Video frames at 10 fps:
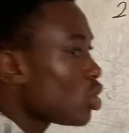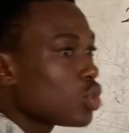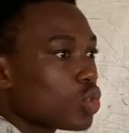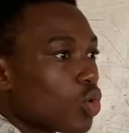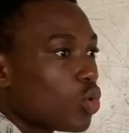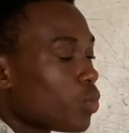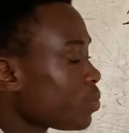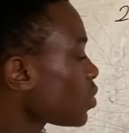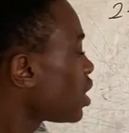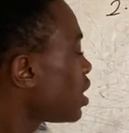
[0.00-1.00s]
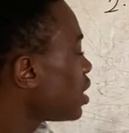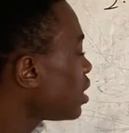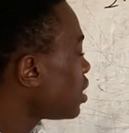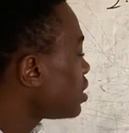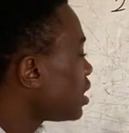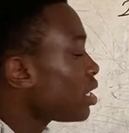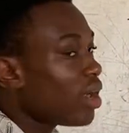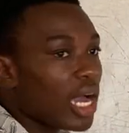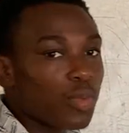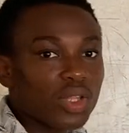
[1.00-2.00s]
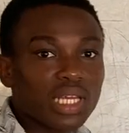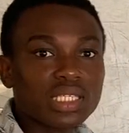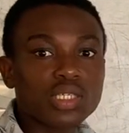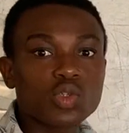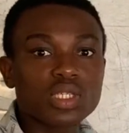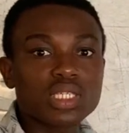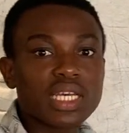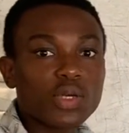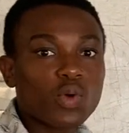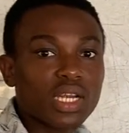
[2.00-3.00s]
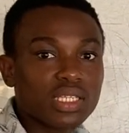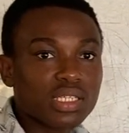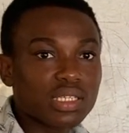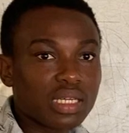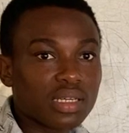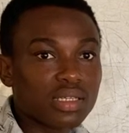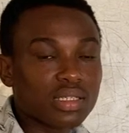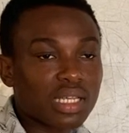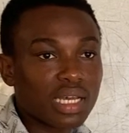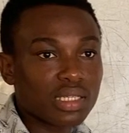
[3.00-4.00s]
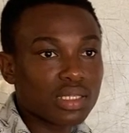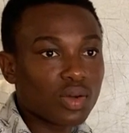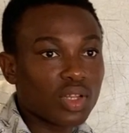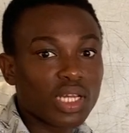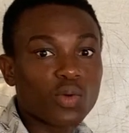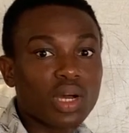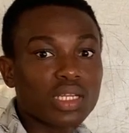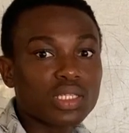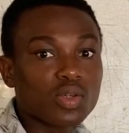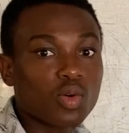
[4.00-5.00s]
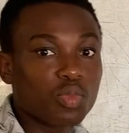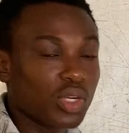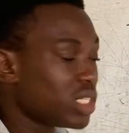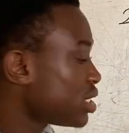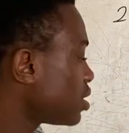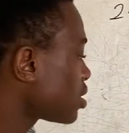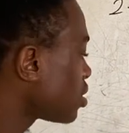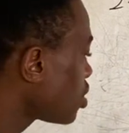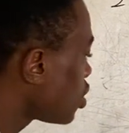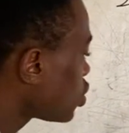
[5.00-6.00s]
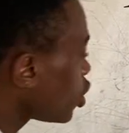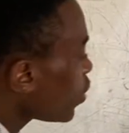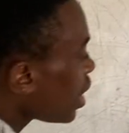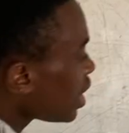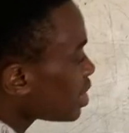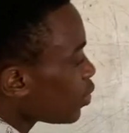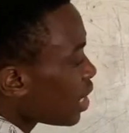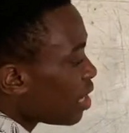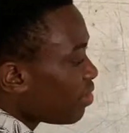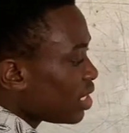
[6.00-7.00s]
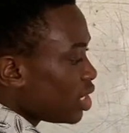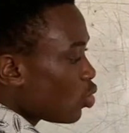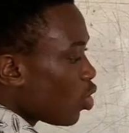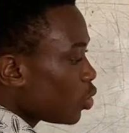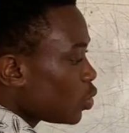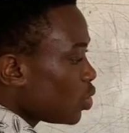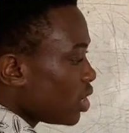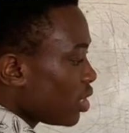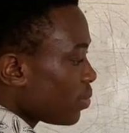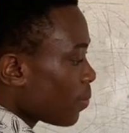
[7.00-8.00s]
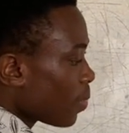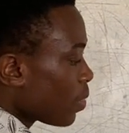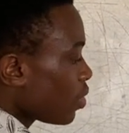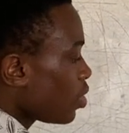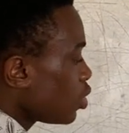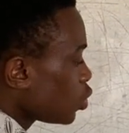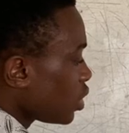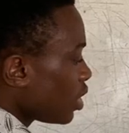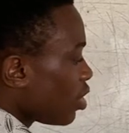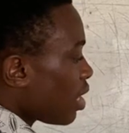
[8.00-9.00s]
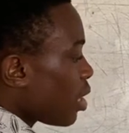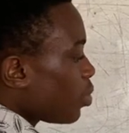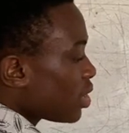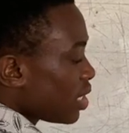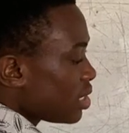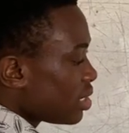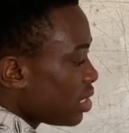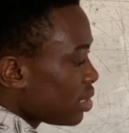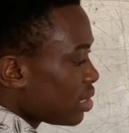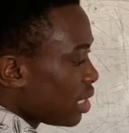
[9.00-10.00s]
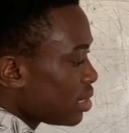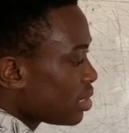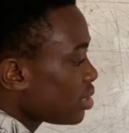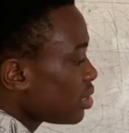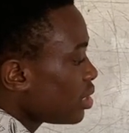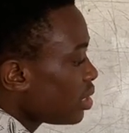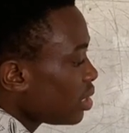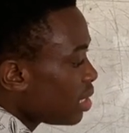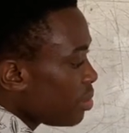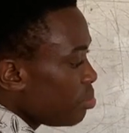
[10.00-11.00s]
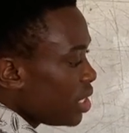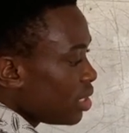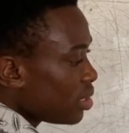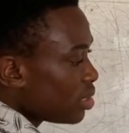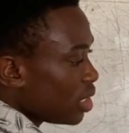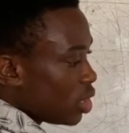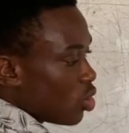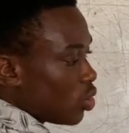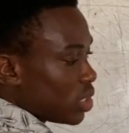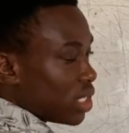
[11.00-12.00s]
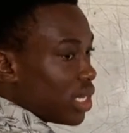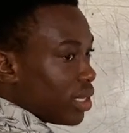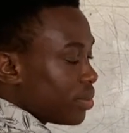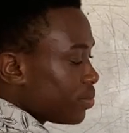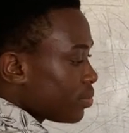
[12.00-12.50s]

So the null hypothesis uses the equality signs or the equality operations. So you realize that we have an equal to here. So the null hypothesis states that the mean equals K.